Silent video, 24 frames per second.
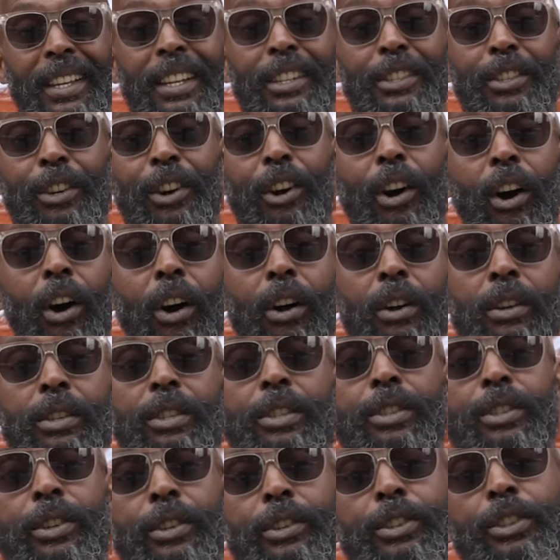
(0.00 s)
These are all
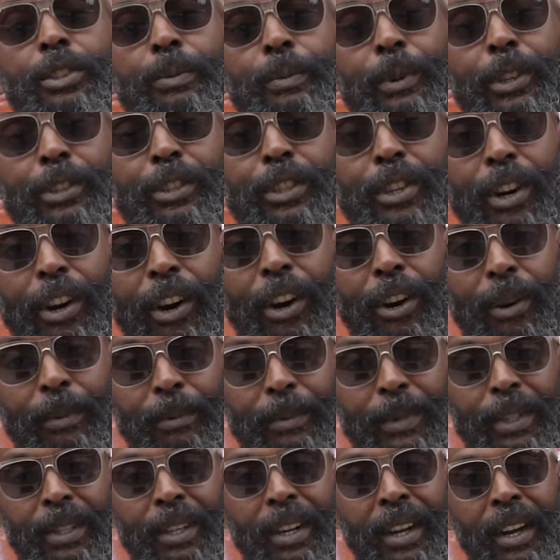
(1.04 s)
searchable
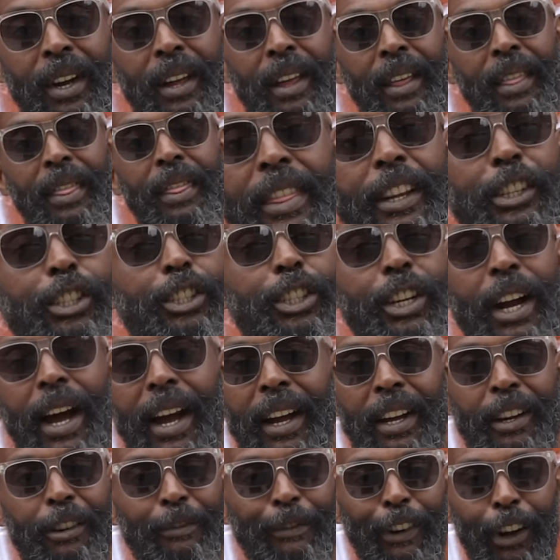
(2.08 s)
terms. The
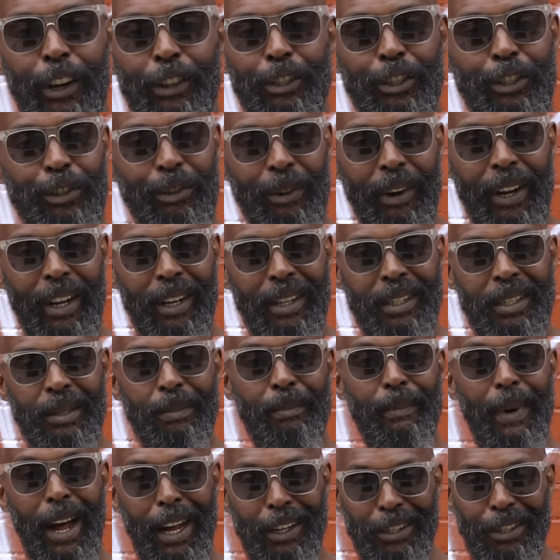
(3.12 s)
jack of all trades,
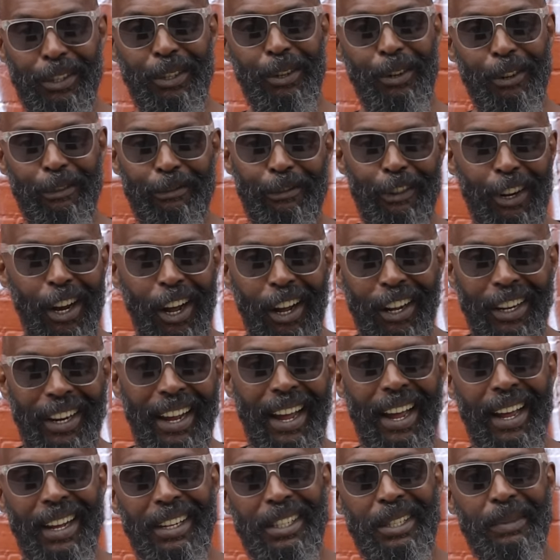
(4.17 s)
master of none
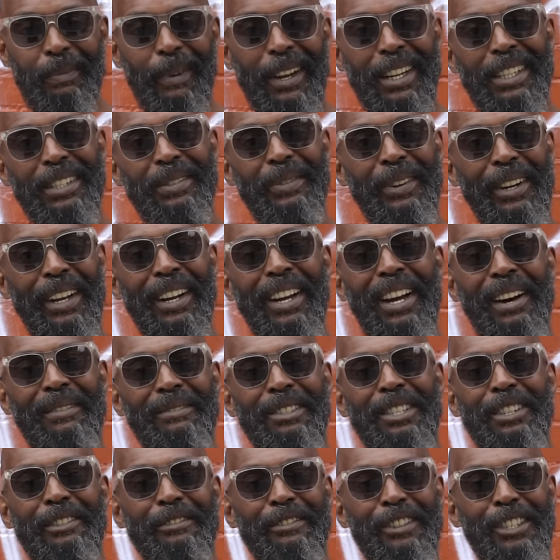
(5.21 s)
headspace when it
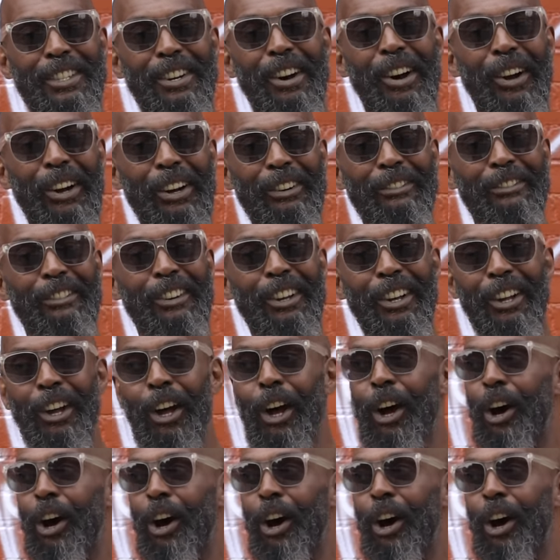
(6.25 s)
comes to photography.